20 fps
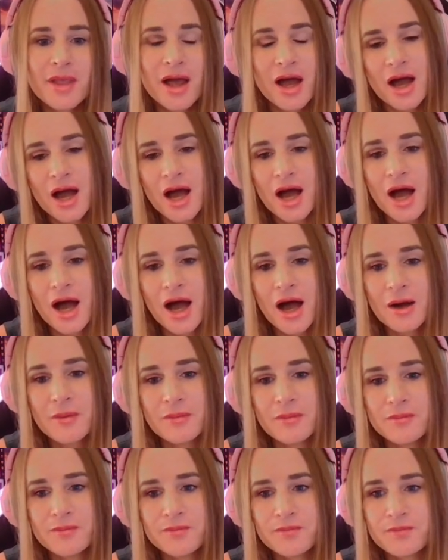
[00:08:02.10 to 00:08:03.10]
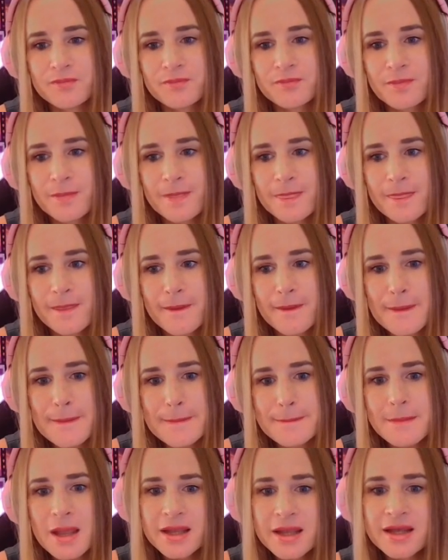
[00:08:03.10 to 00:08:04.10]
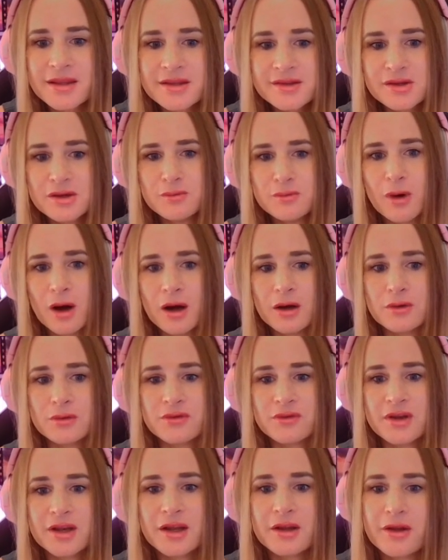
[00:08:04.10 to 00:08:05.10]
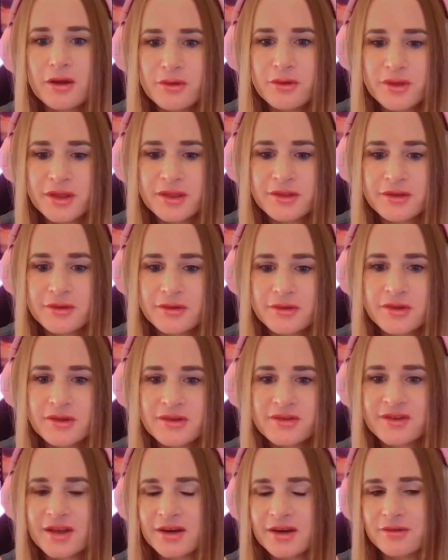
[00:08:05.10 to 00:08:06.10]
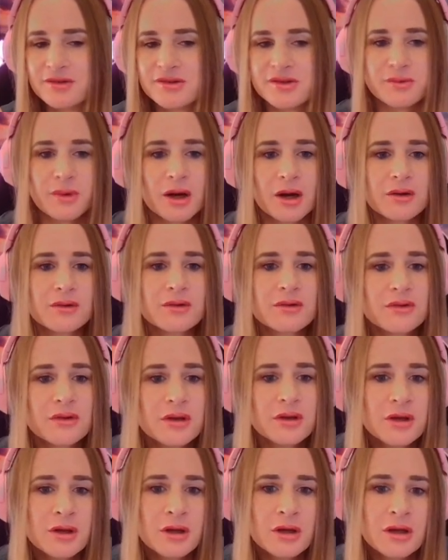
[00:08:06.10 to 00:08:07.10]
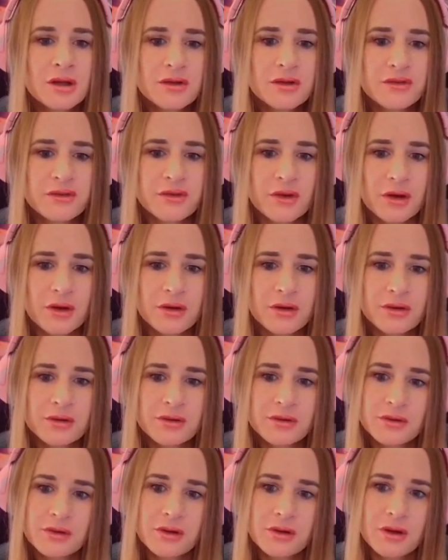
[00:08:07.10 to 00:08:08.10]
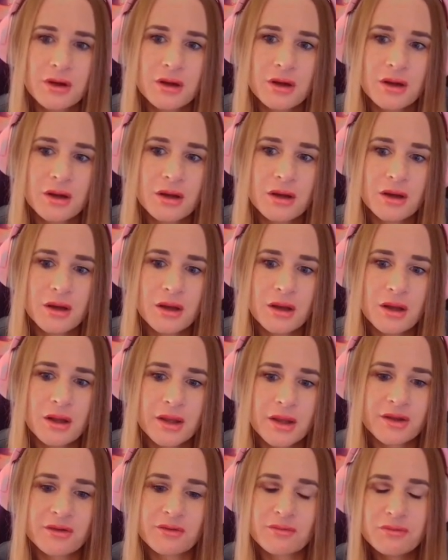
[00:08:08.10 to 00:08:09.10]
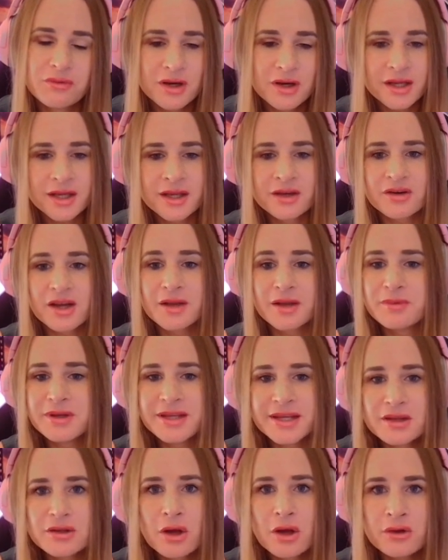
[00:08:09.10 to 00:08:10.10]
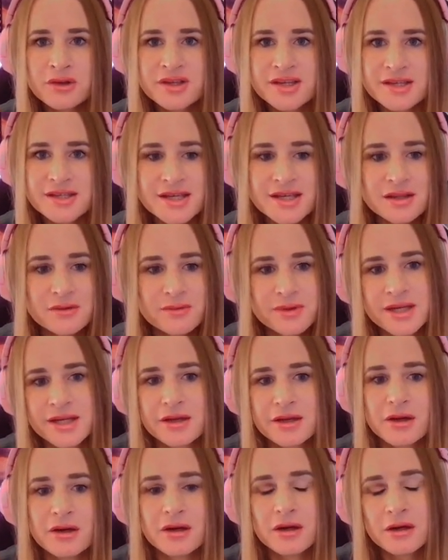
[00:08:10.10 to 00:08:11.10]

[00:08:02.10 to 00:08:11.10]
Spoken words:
Yeah, there's no wilds, and I don't think the scatterers are wild. So that's really interesting. And we didn't notice either. We didn't go,